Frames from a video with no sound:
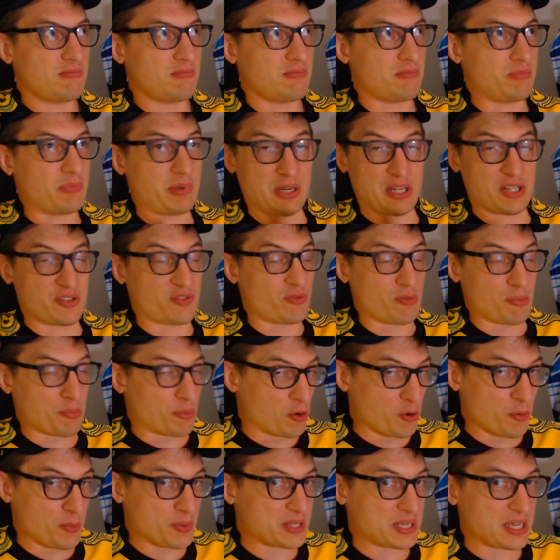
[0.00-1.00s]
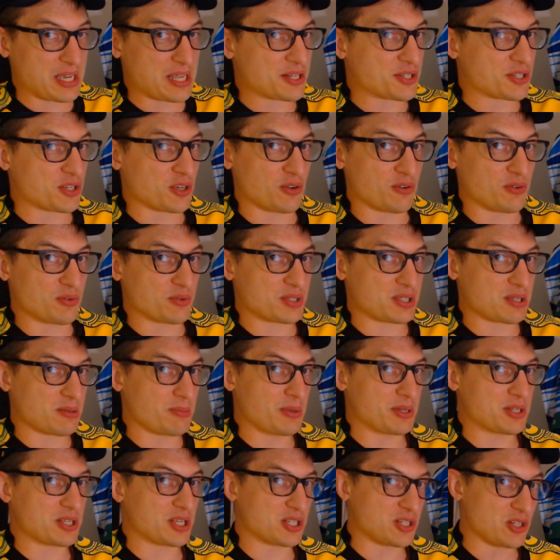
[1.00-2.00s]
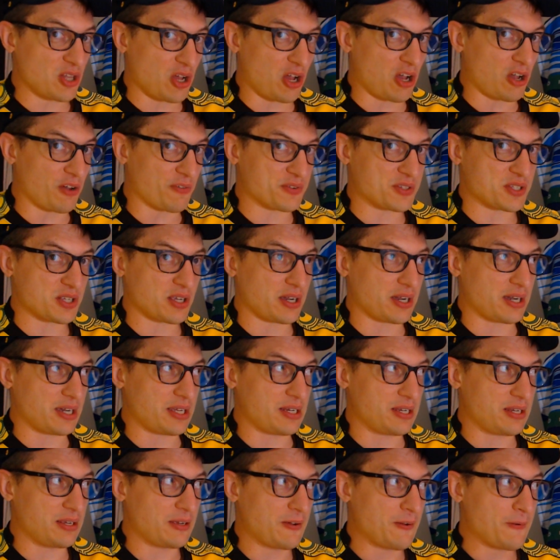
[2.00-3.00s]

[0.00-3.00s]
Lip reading: but it's from Pumas hand, so Simmons is not offside.